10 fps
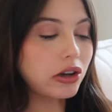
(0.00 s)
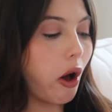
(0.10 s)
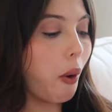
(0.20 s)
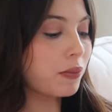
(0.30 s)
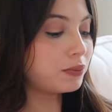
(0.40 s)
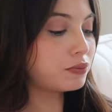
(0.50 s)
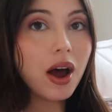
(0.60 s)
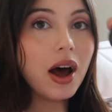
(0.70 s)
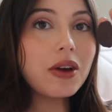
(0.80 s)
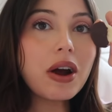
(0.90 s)
So
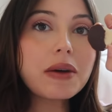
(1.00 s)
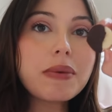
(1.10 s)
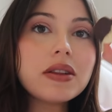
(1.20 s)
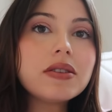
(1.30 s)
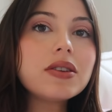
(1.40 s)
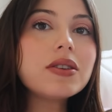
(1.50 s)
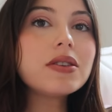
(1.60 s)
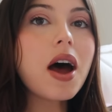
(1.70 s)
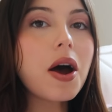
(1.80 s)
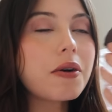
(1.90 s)
highly recommend this little
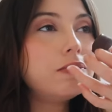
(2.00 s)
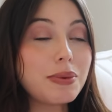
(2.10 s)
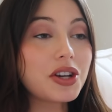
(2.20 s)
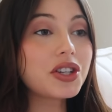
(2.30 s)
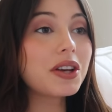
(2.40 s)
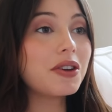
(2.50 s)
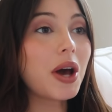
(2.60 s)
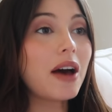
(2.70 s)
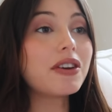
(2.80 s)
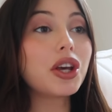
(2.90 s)
snack, especially if you
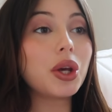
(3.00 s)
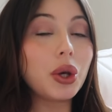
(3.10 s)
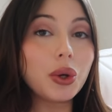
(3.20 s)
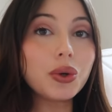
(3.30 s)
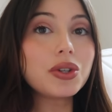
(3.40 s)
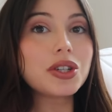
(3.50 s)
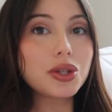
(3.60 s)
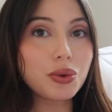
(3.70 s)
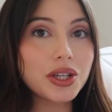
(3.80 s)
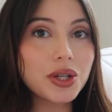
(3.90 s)
have a huge
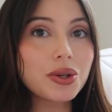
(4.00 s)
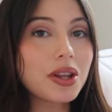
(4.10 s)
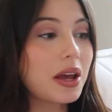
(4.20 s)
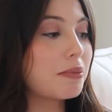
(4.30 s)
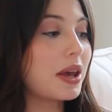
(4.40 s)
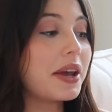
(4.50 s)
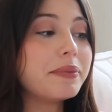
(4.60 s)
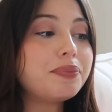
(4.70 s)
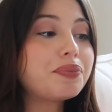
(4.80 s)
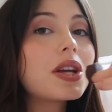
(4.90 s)
sweet tooth like
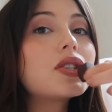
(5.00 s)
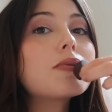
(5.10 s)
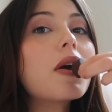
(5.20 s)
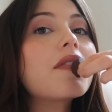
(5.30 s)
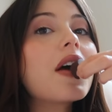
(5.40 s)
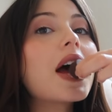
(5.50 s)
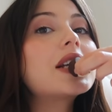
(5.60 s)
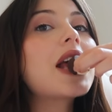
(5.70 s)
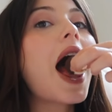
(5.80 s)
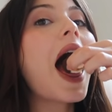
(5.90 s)
me. These are perfect.